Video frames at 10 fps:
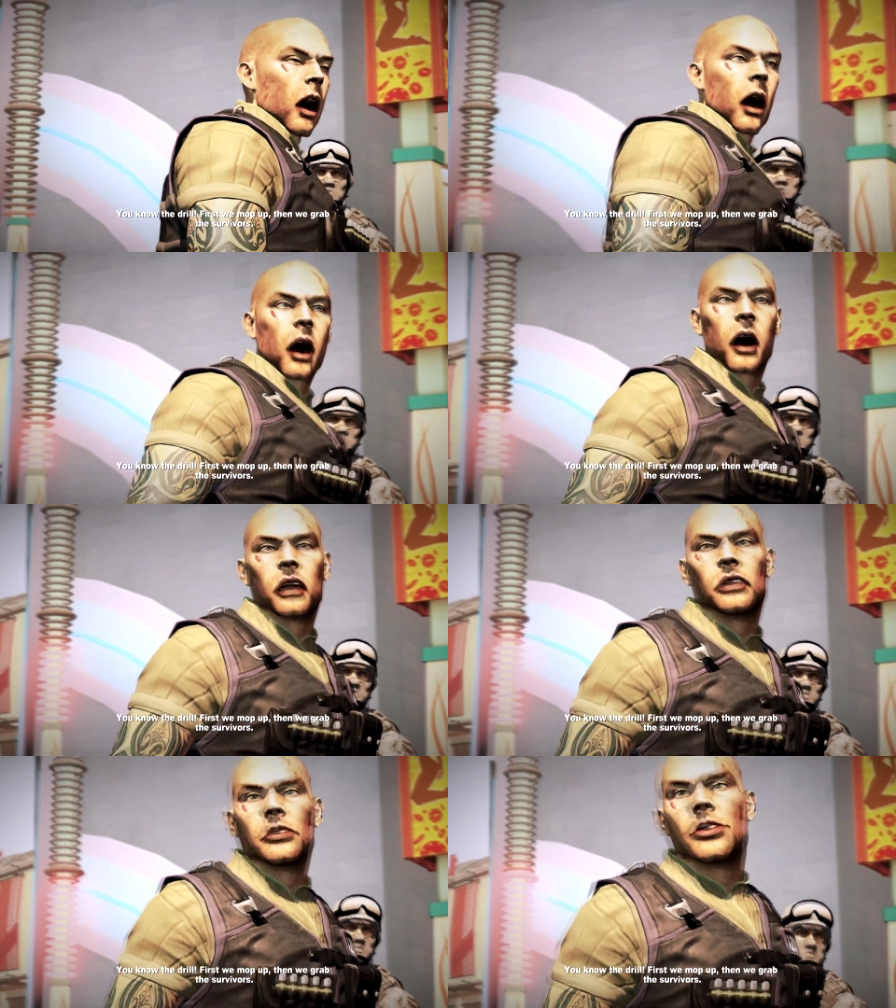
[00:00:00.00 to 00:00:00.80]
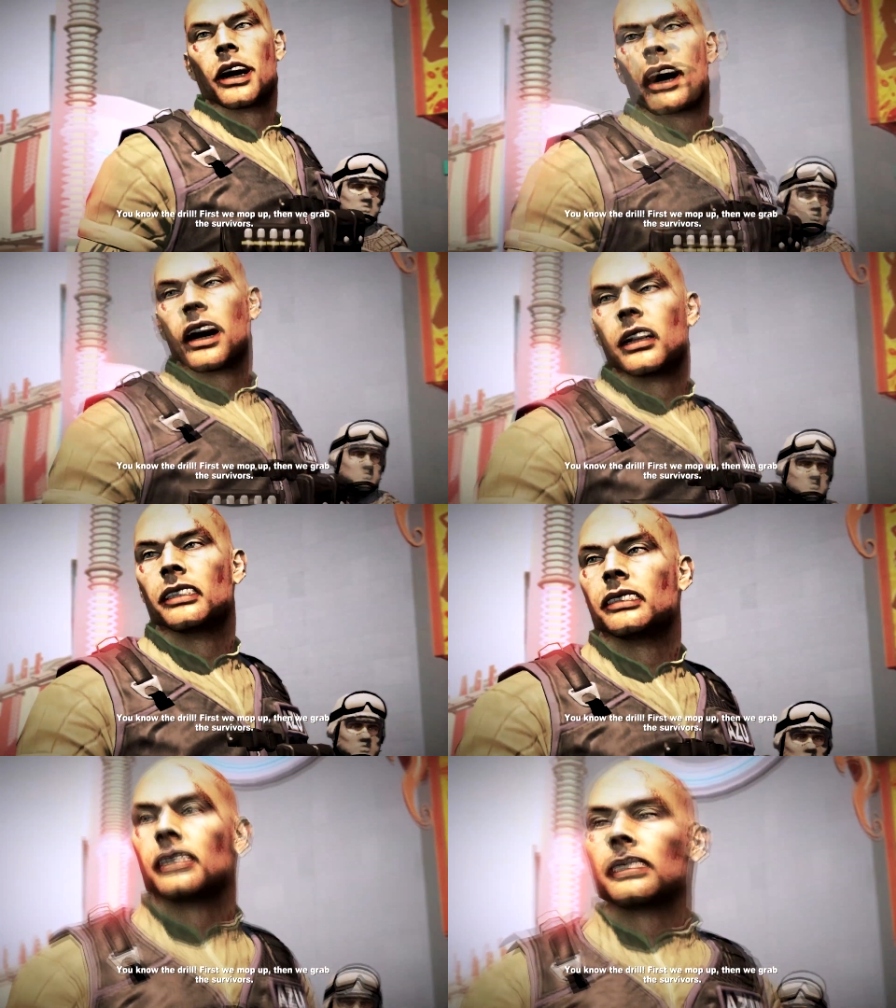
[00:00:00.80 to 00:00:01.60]
know the drill.
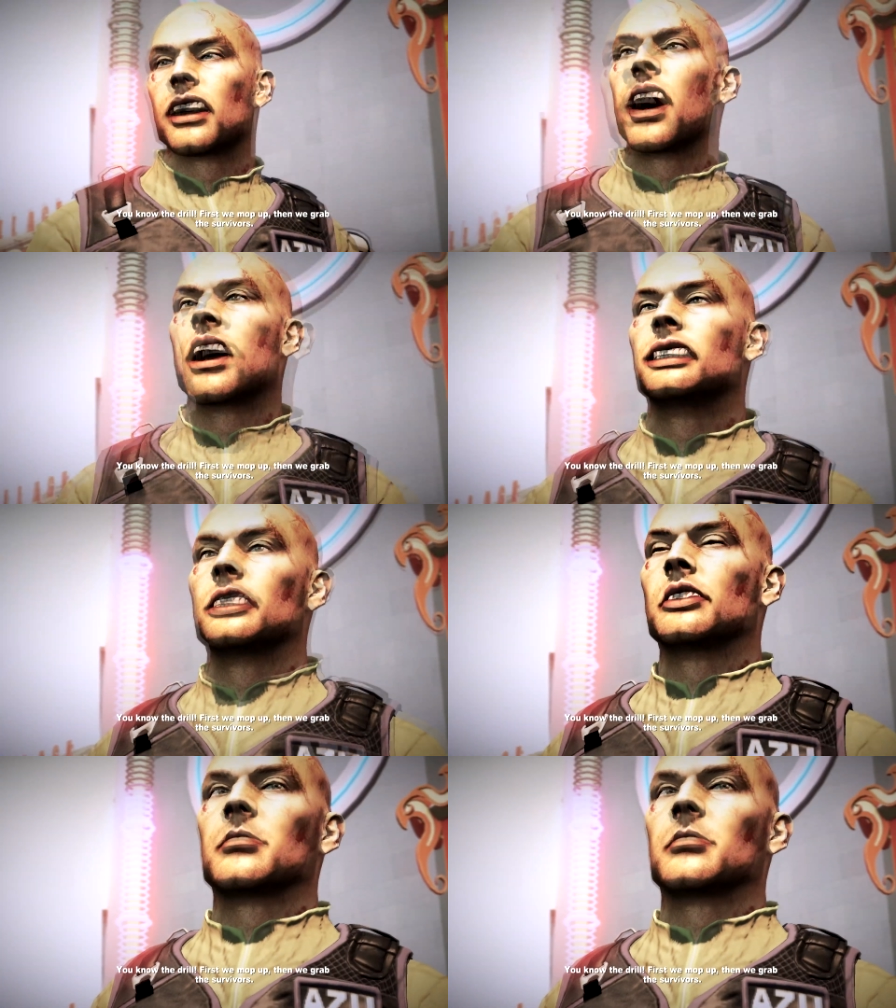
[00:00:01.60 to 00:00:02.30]
First we